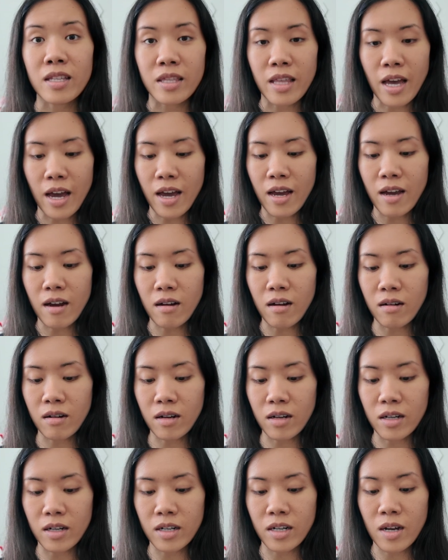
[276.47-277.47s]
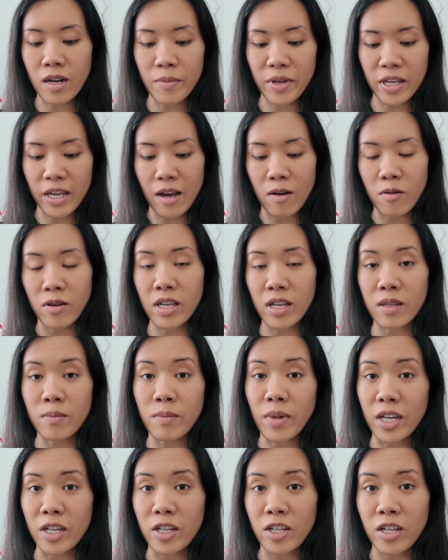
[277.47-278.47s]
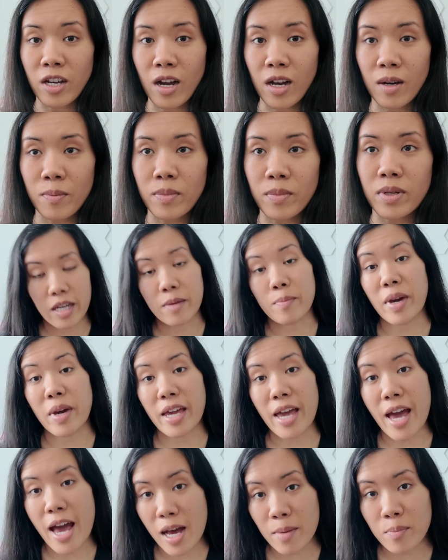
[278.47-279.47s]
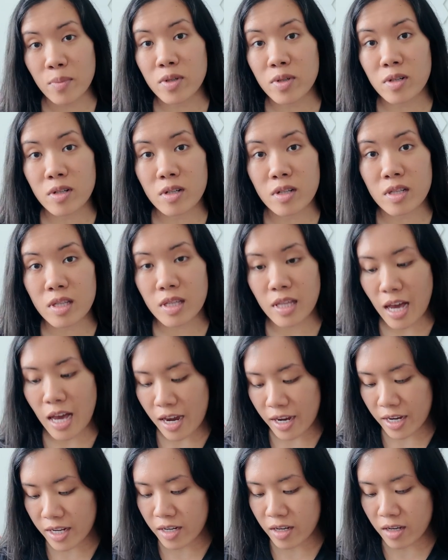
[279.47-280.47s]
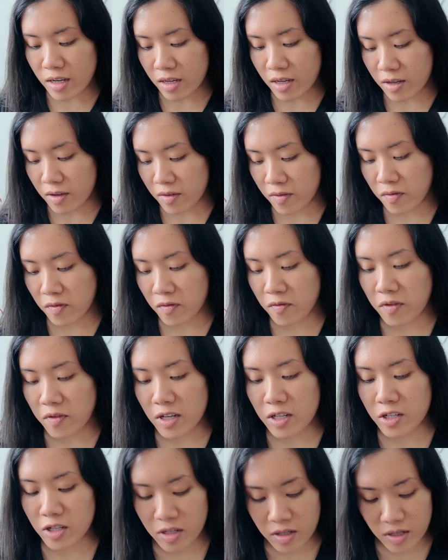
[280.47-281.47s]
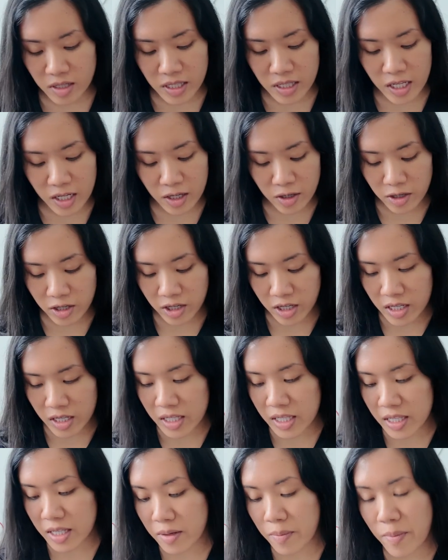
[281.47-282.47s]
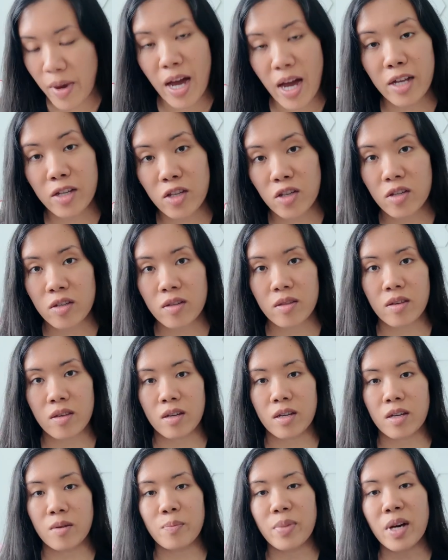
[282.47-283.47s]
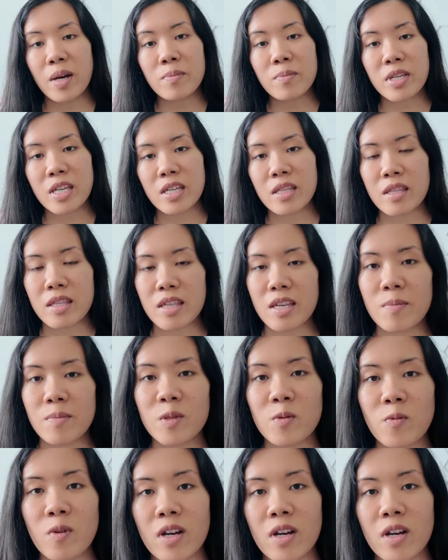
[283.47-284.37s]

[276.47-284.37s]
that are coming out in my shop, like my Apple line of functional sticker sheets to match the pumpkin themed